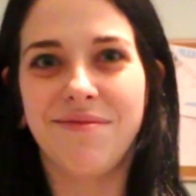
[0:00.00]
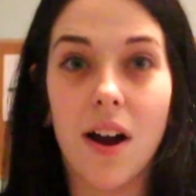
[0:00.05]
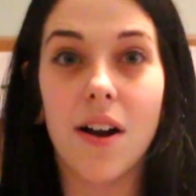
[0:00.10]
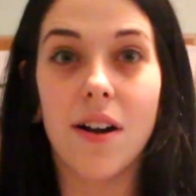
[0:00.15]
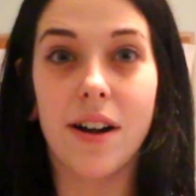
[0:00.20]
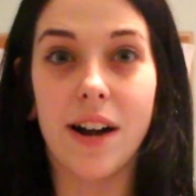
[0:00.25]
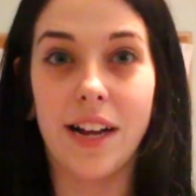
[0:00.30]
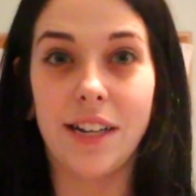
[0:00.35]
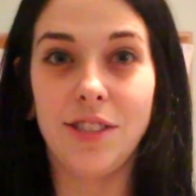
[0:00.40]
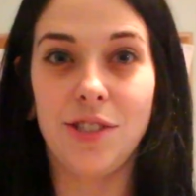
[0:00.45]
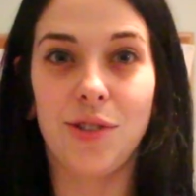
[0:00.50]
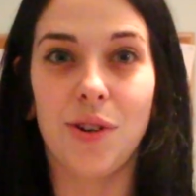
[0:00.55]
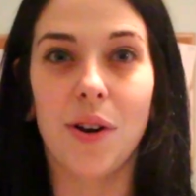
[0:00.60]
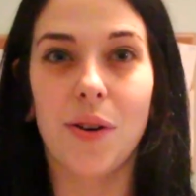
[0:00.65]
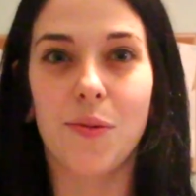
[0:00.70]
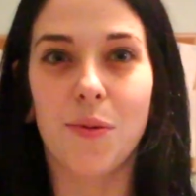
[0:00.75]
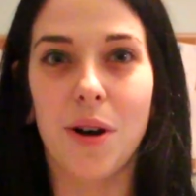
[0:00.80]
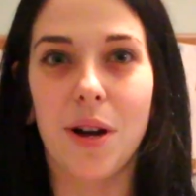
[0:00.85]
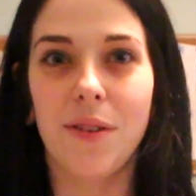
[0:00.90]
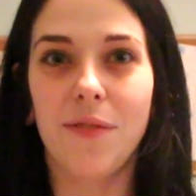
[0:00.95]
Our
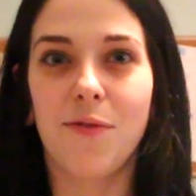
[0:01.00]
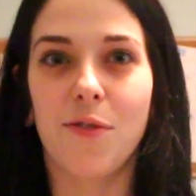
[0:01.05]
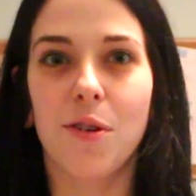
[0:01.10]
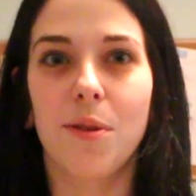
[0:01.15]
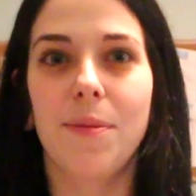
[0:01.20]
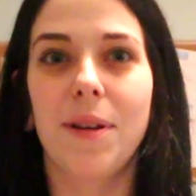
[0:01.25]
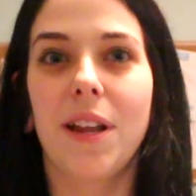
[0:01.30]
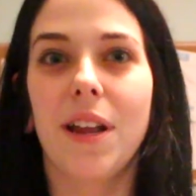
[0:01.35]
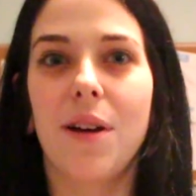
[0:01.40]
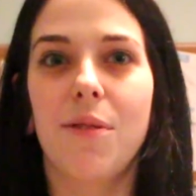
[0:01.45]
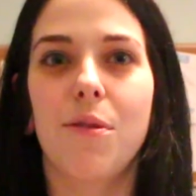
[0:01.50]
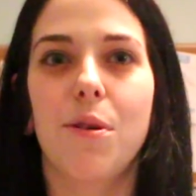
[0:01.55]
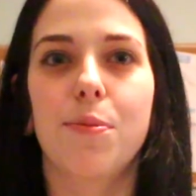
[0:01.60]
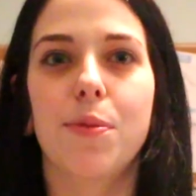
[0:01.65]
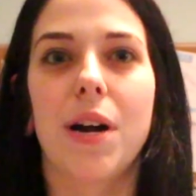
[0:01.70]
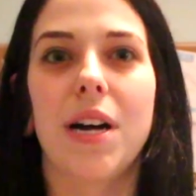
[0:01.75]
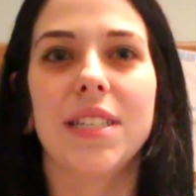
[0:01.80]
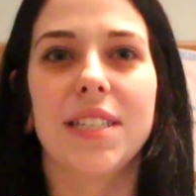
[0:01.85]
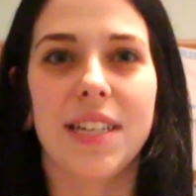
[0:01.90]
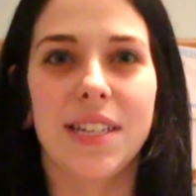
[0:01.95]
9-stroke 1 formula will
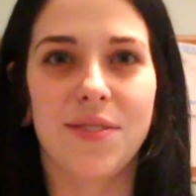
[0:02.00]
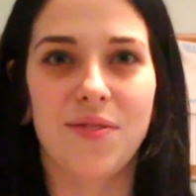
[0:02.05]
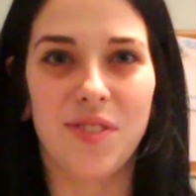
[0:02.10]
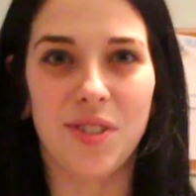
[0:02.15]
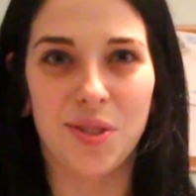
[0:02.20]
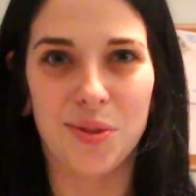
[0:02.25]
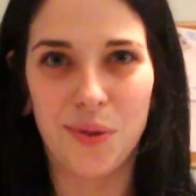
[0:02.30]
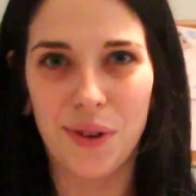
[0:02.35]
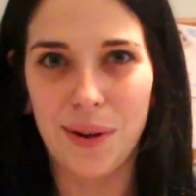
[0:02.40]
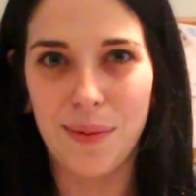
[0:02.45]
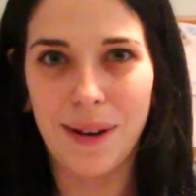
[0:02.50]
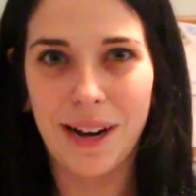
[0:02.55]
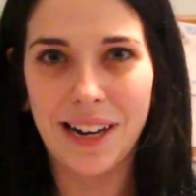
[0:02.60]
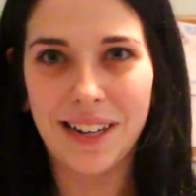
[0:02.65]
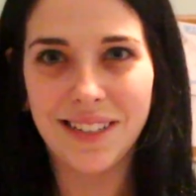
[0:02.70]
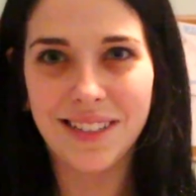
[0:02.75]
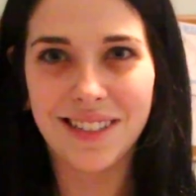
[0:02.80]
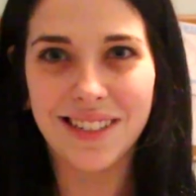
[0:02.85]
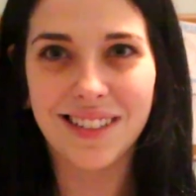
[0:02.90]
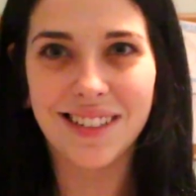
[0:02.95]
process for 20
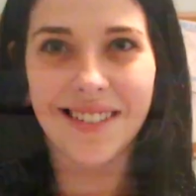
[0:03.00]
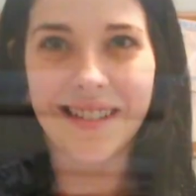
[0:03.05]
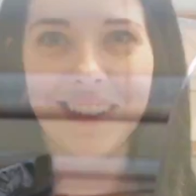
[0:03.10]
minutes.